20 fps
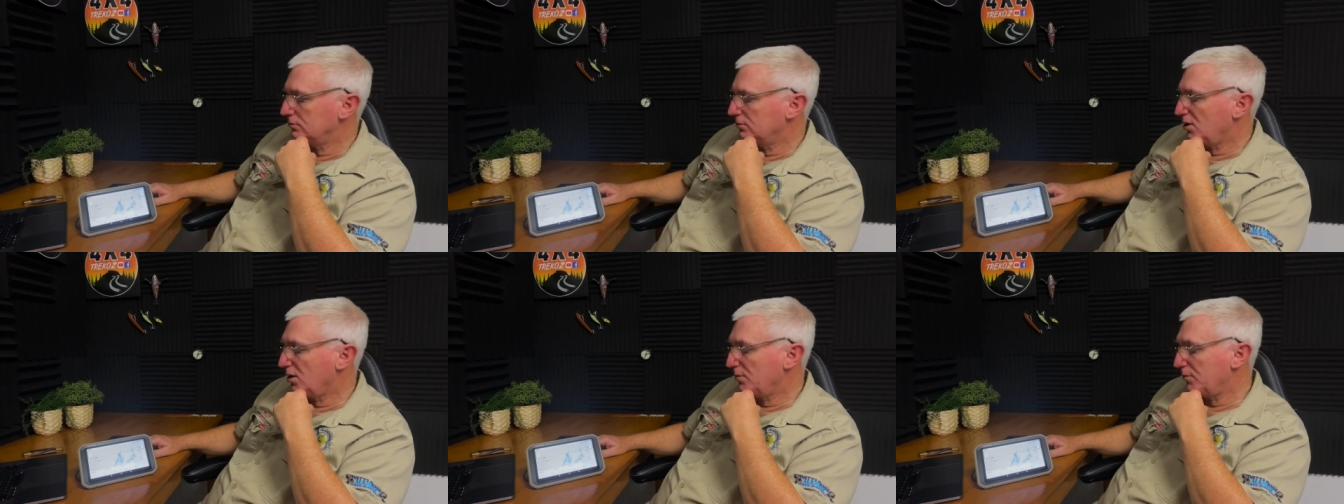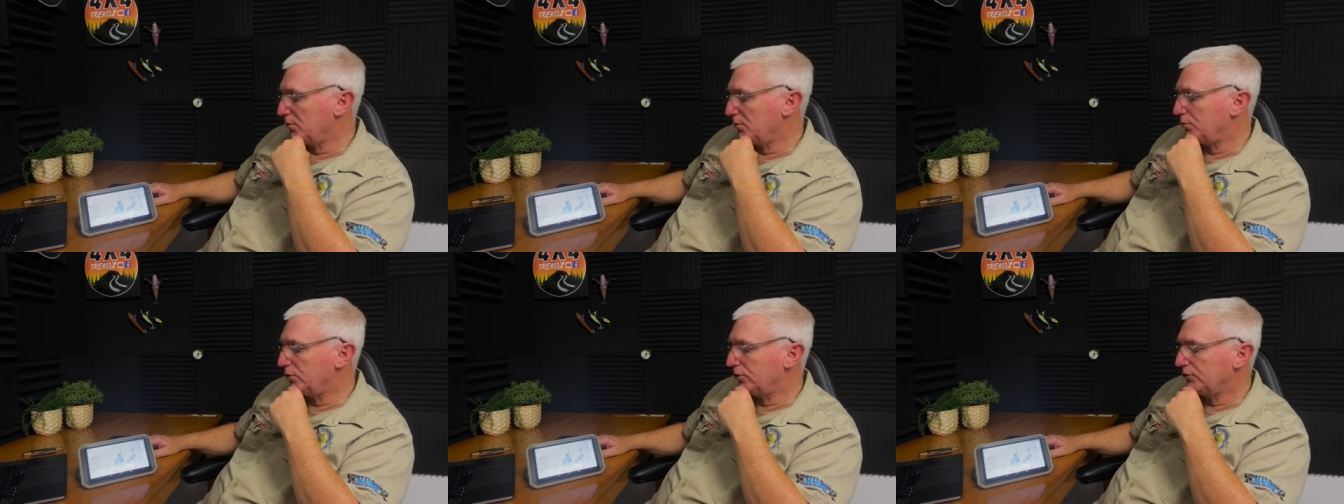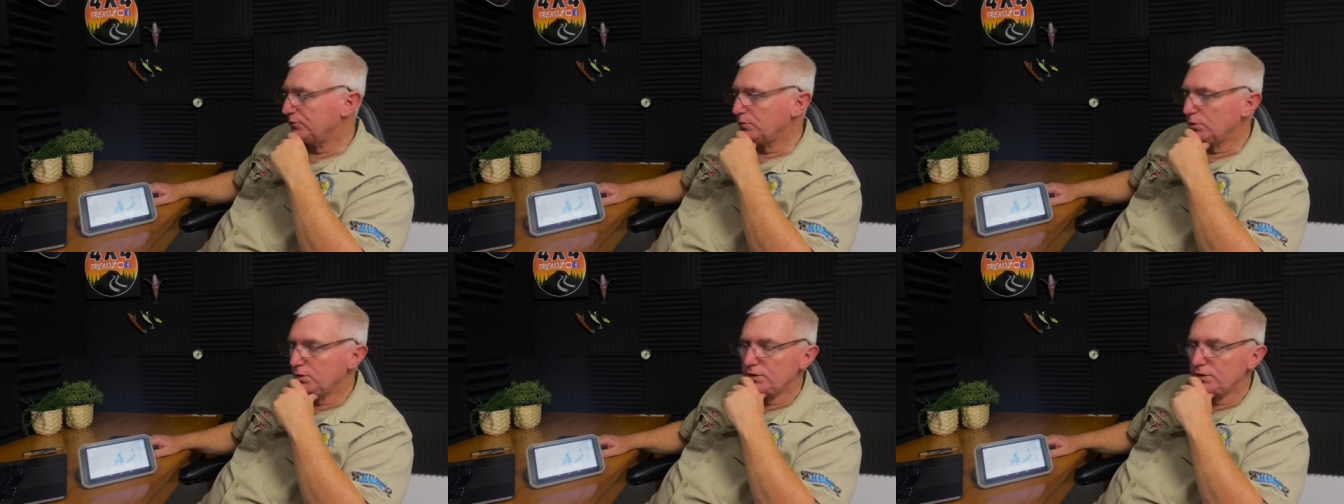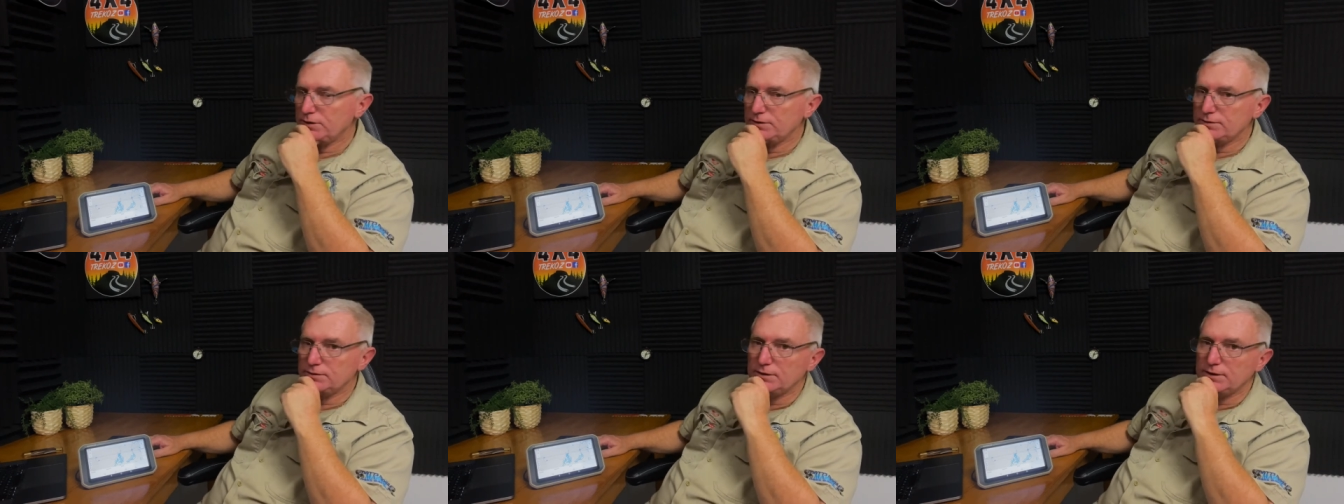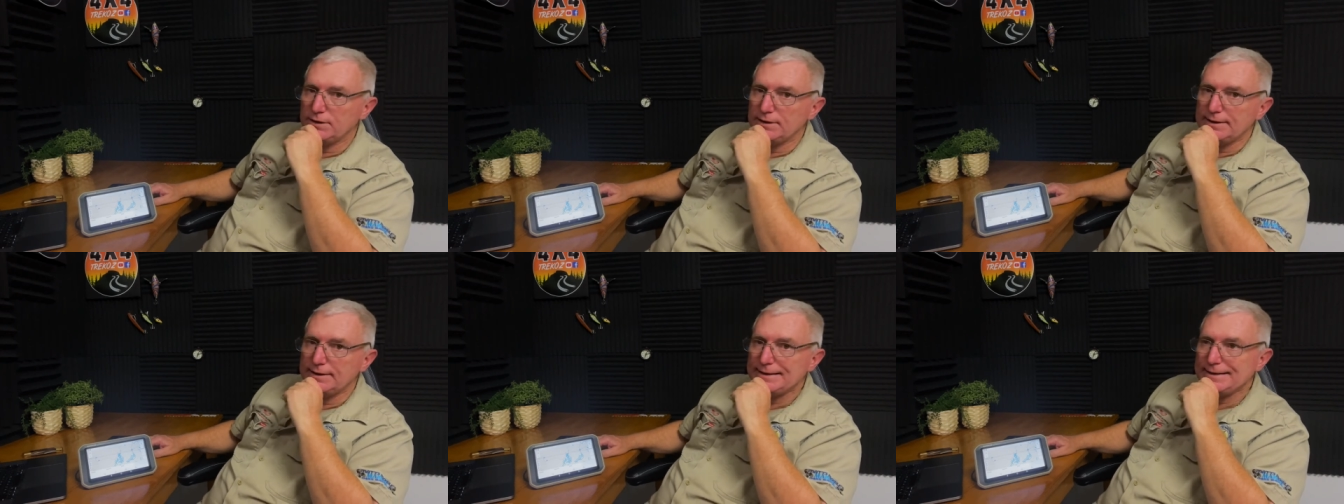I'm impressed with it.
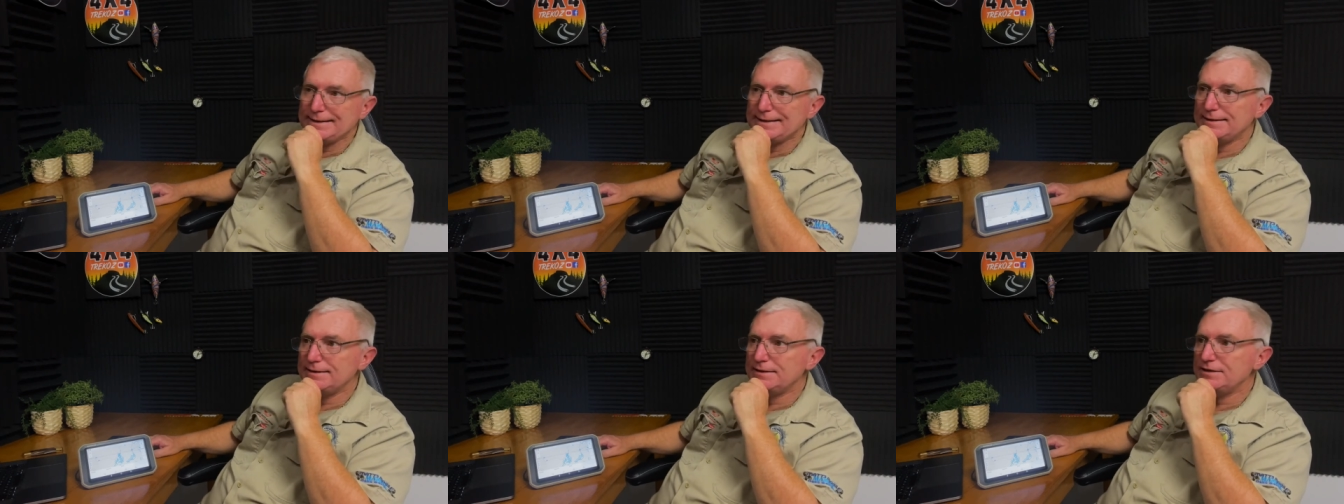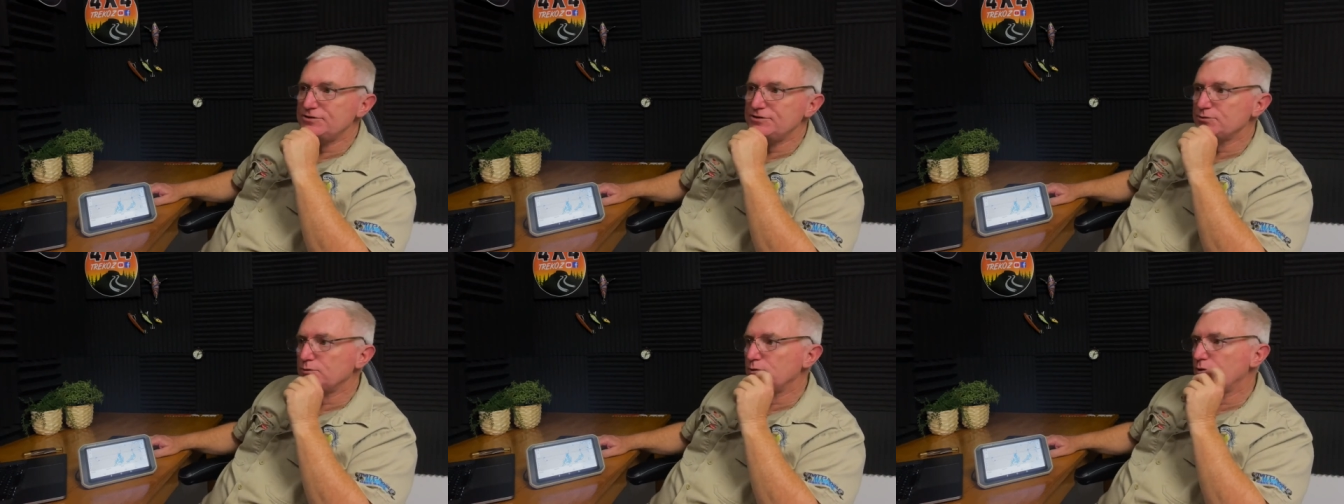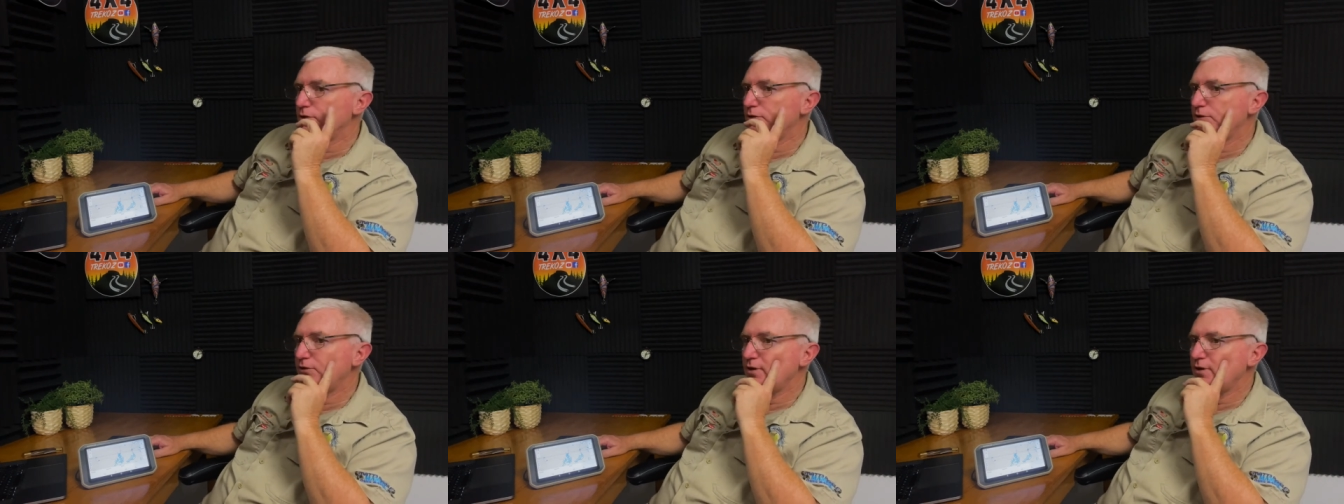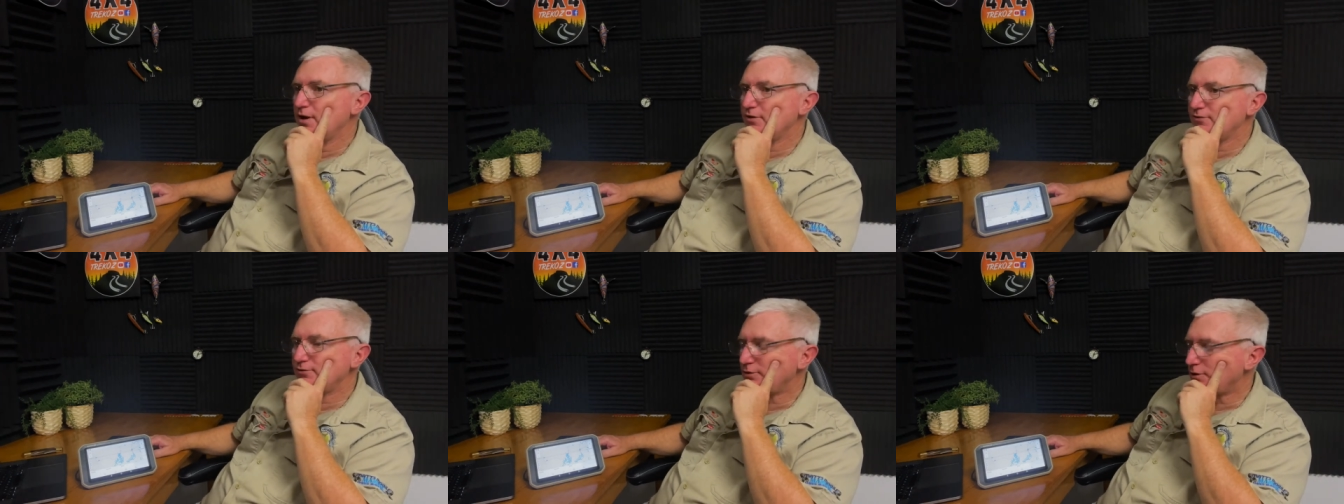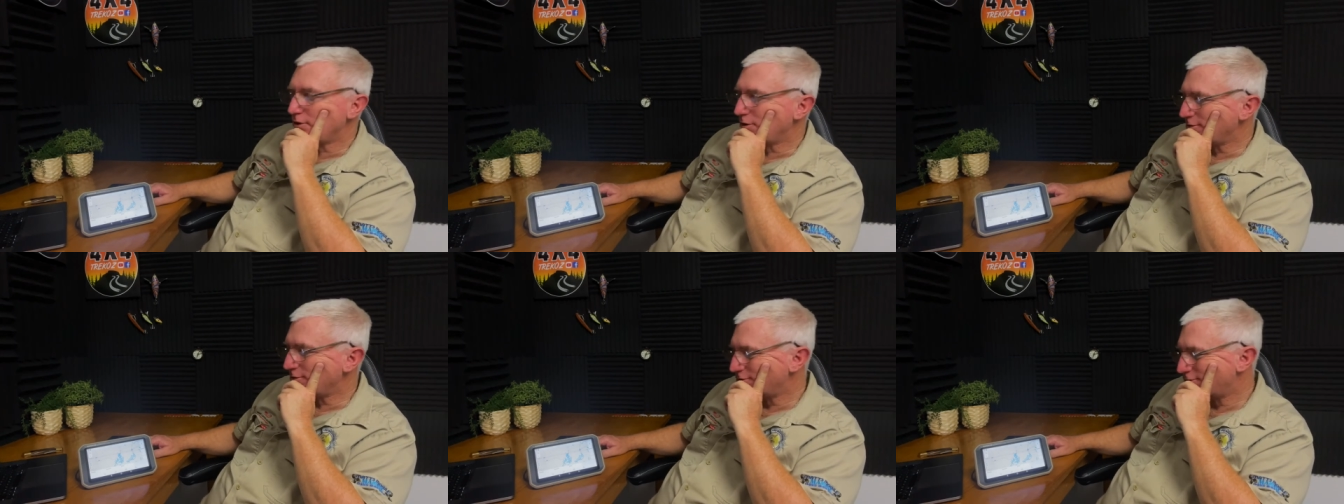Uh, is it worth a
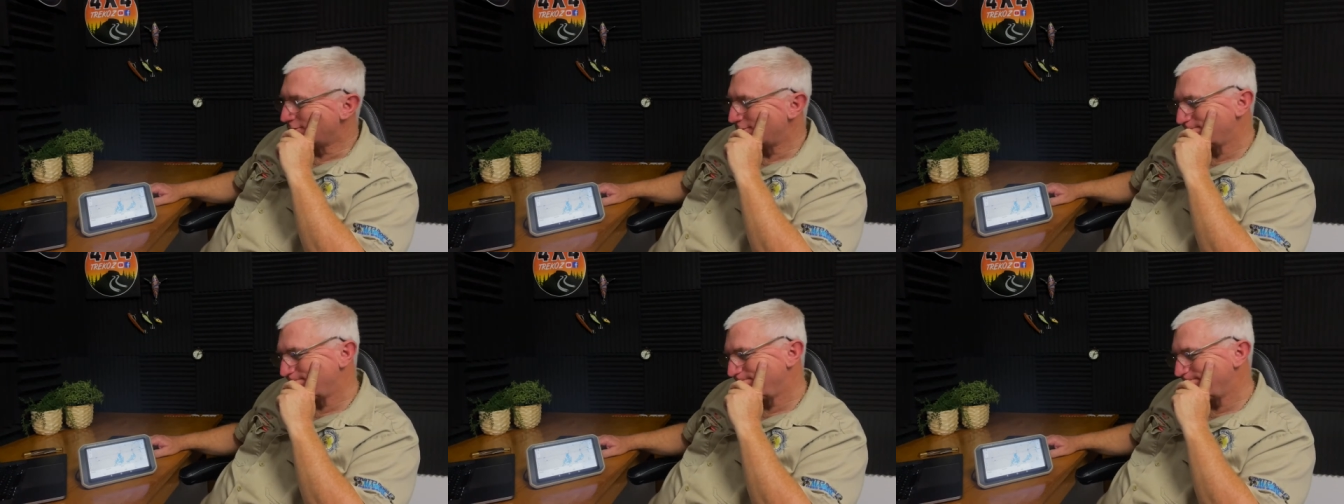$1,000?